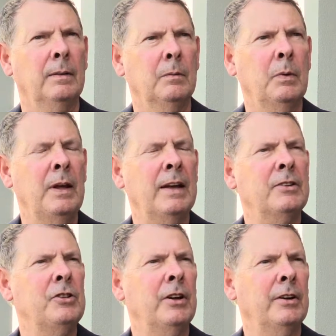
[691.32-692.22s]
We had a
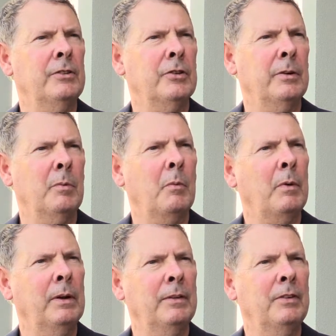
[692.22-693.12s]
cherry tree when we
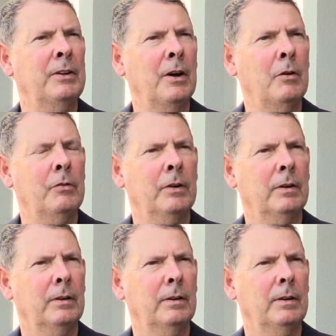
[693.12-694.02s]
lived in Dover.
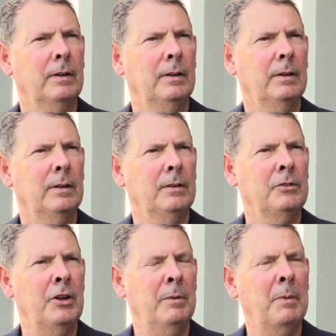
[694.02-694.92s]

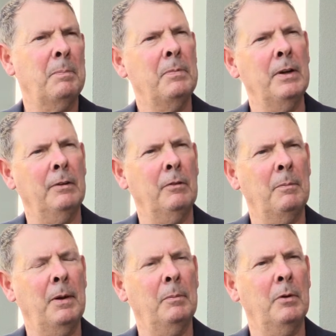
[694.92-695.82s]
Jeremy doesn't
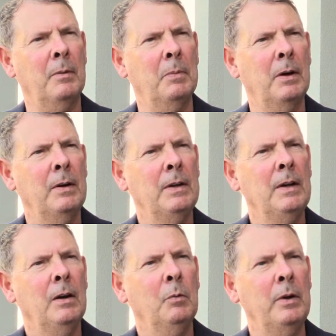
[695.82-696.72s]
remember it, but
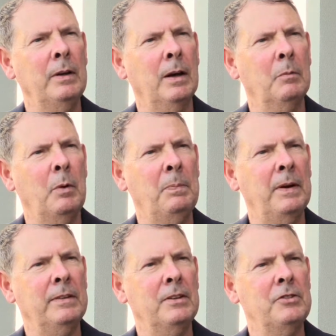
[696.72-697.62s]
we
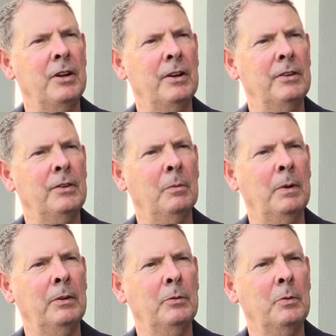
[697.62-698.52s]
picked the cherries. Don't
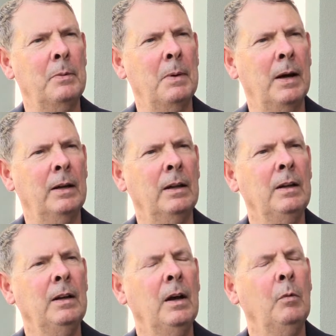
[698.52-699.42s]
mess with your mic.
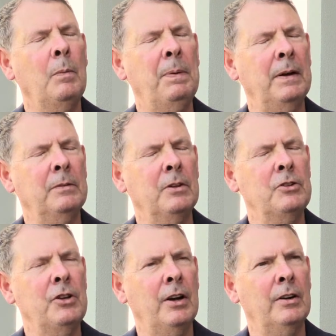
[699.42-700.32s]
We picked the
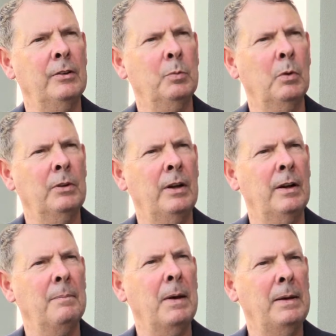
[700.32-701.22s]
cherries one year
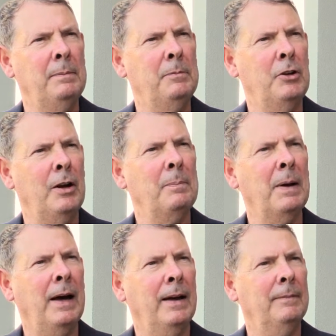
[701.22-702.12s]
and made cherry
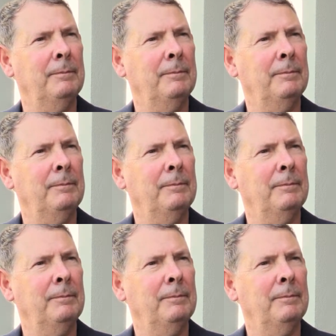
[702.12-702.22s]
pie.